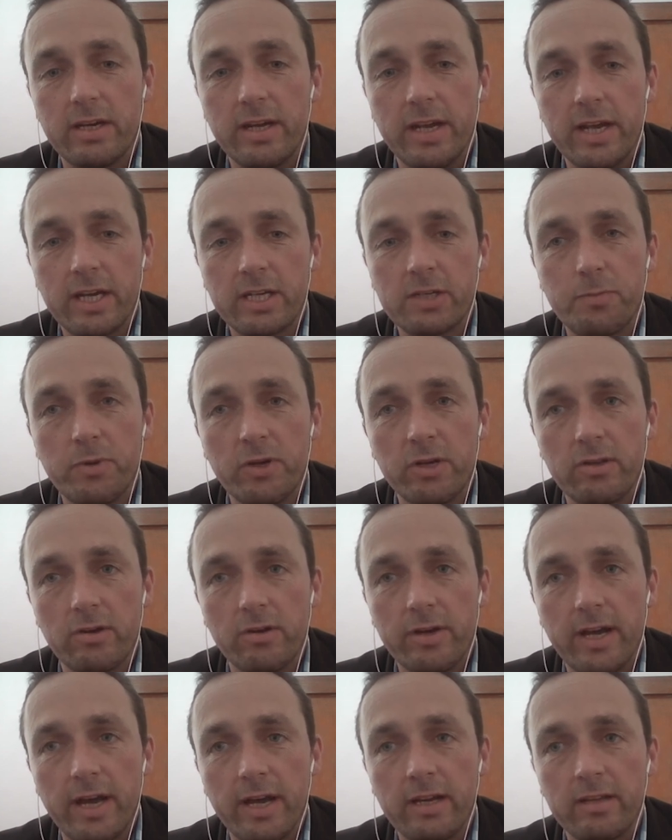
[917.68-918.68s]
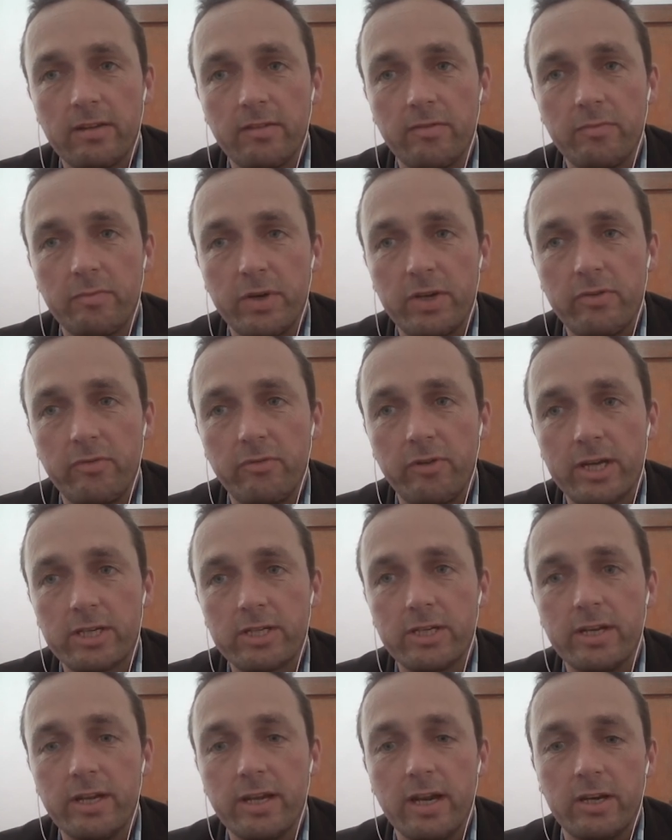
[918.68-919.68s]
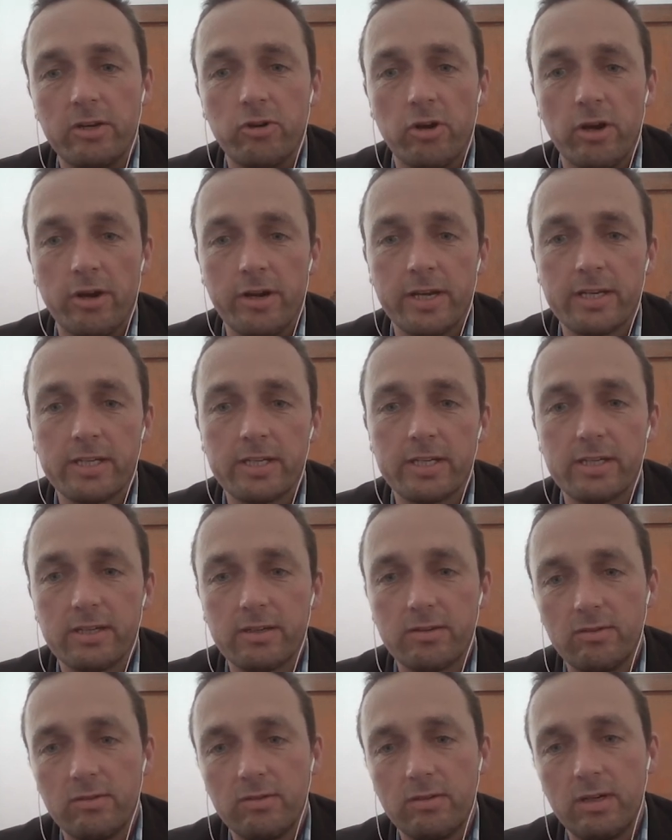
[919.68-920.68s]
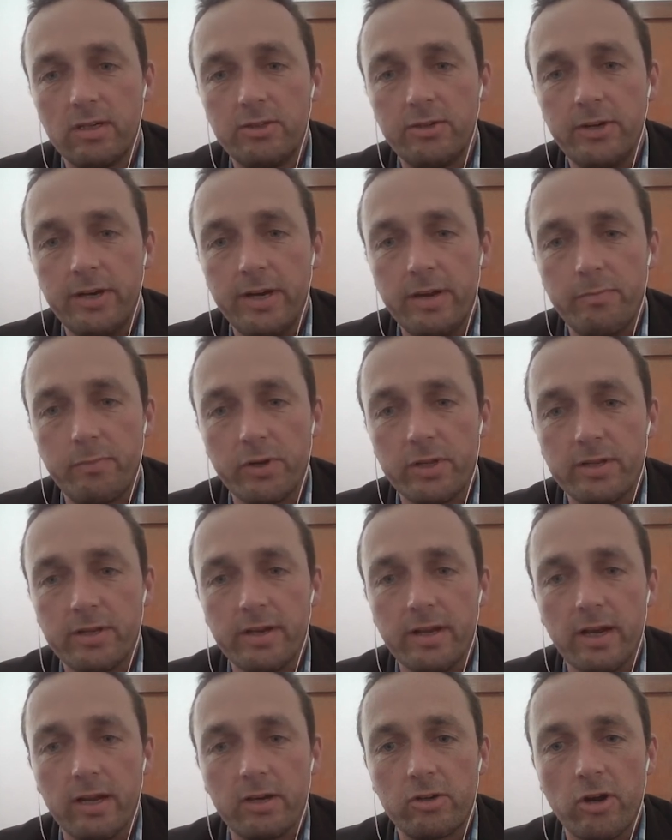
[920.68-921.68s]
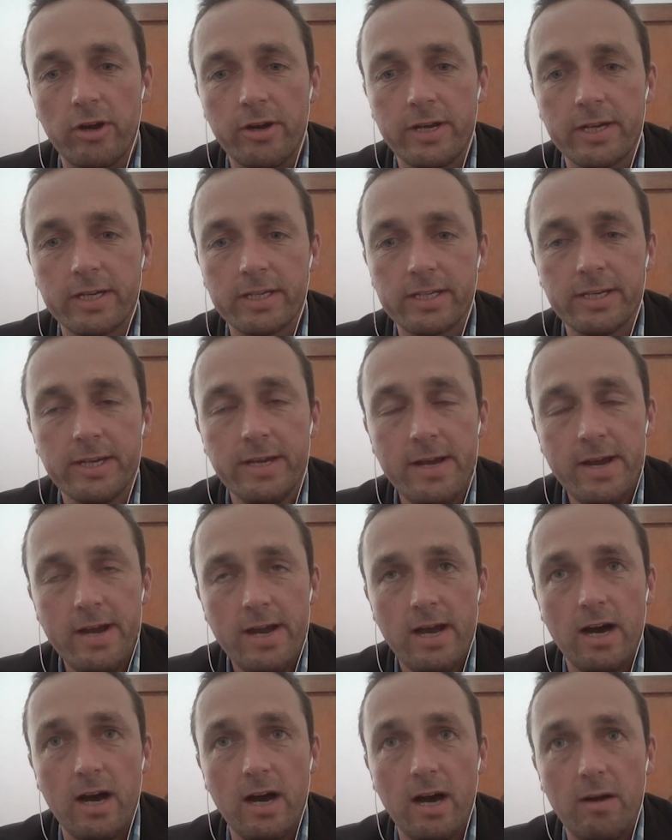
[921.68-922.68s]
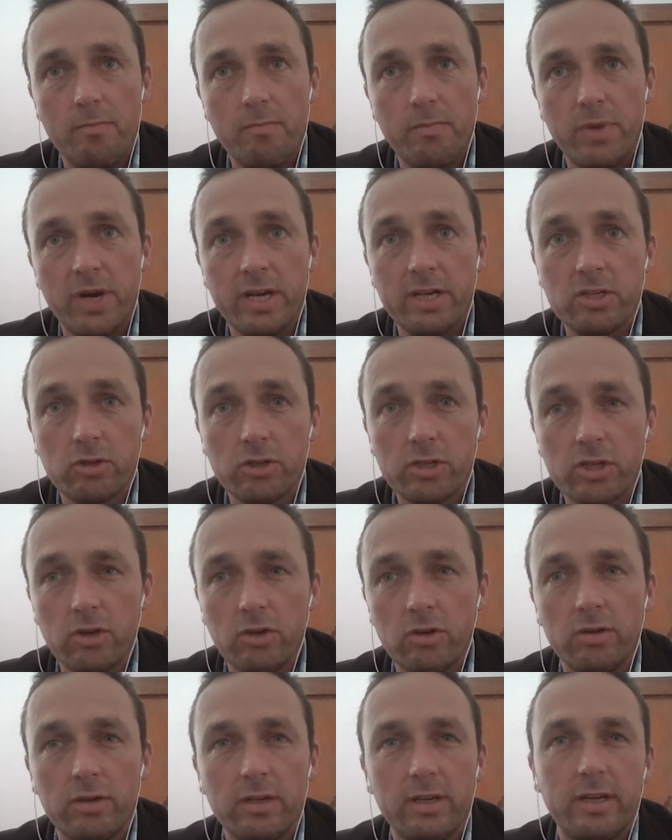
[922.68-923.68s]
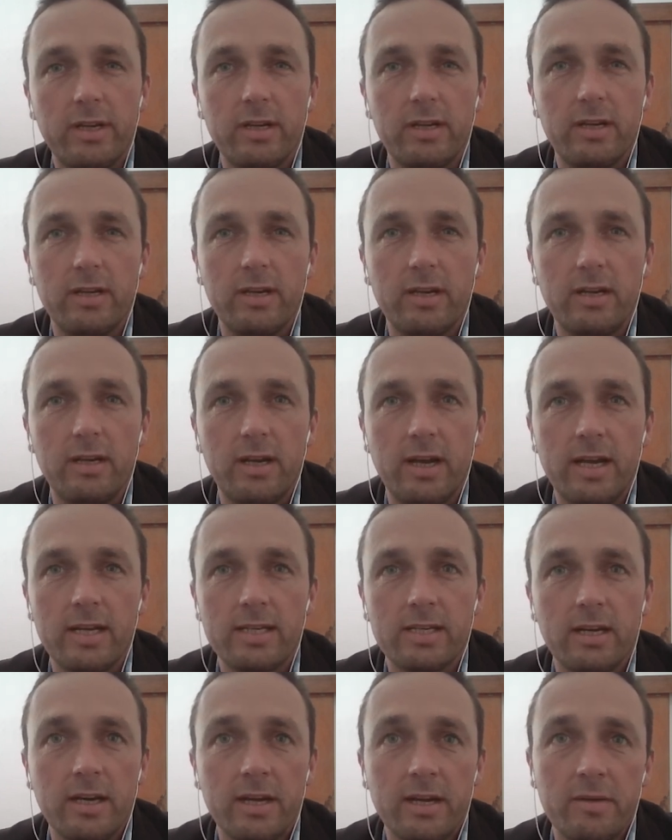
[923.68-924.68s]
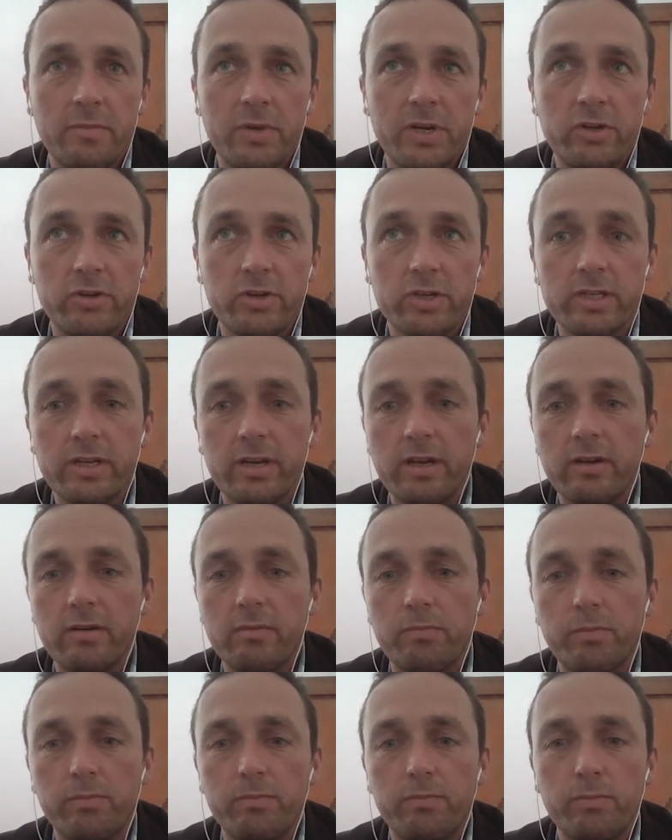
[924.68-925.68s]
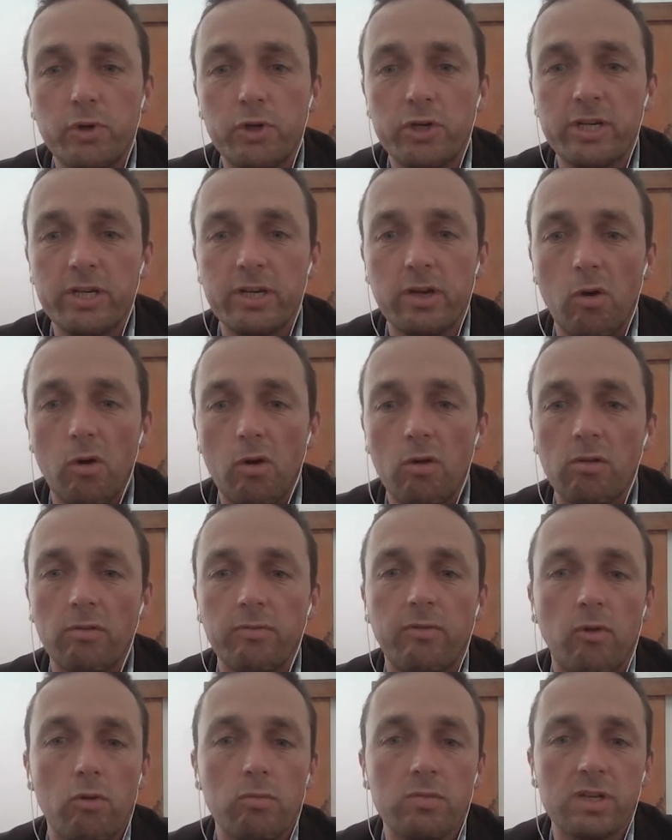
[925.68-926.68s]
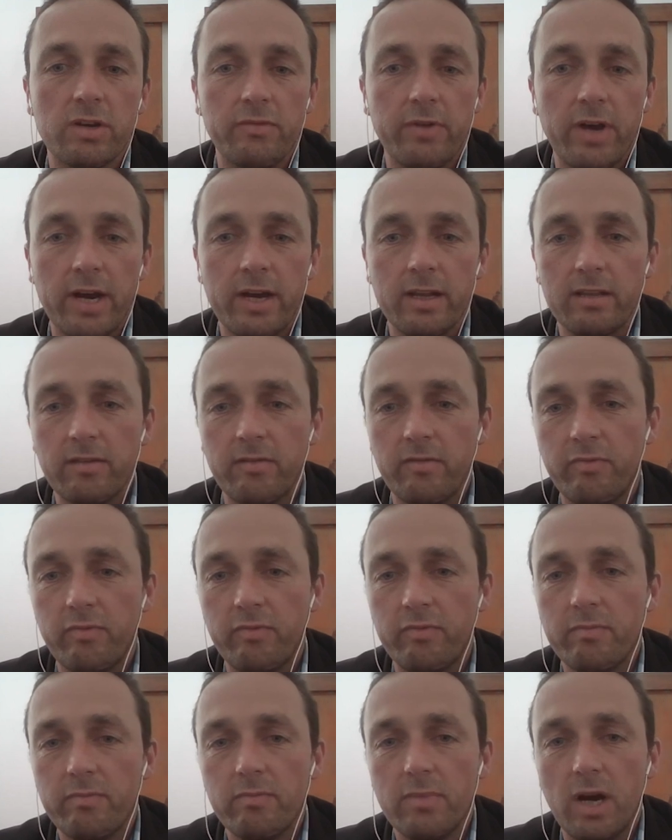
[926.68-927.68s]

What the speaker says: an expert on additive manufactured electronics, 3D printed electronics, but he's also, as I am, interested in pushing all forms of additive